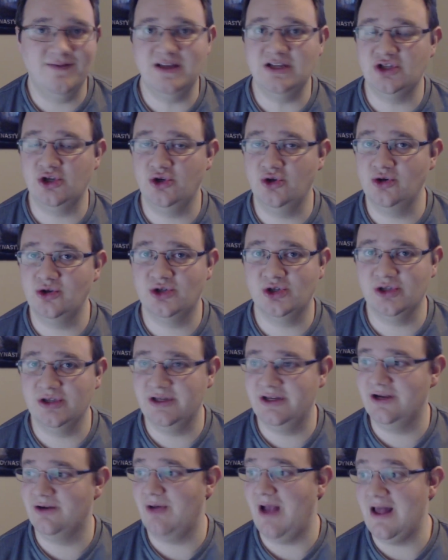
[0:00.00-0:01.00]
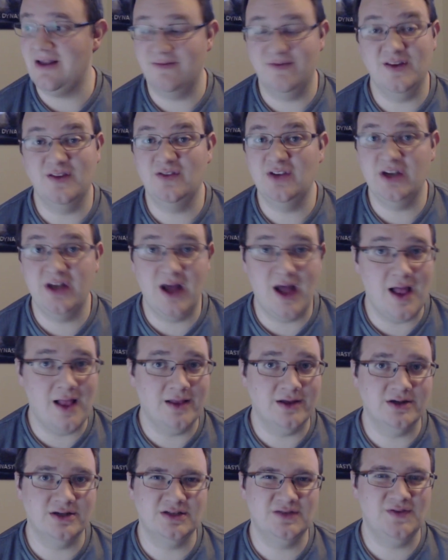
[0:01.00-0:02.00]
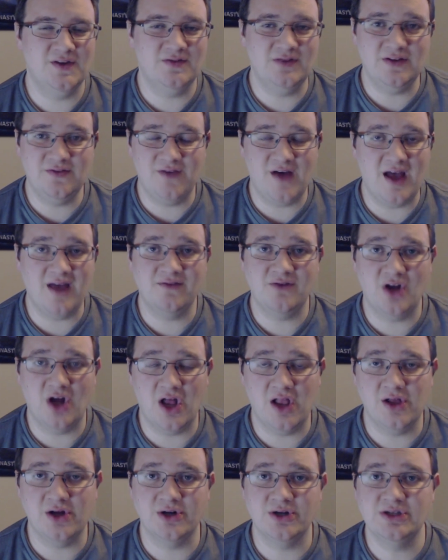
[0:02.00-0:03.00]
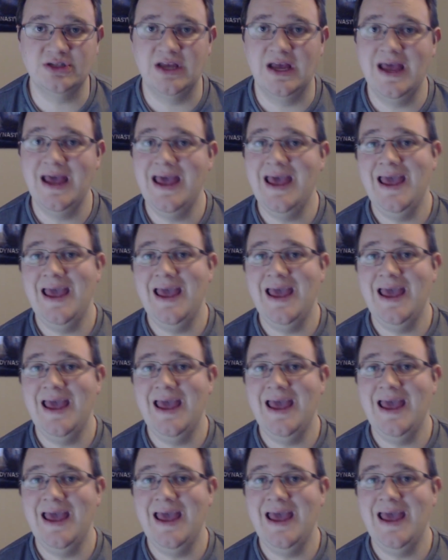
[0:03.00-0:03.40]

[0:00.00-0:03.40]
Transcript: These are usually around $50, $55.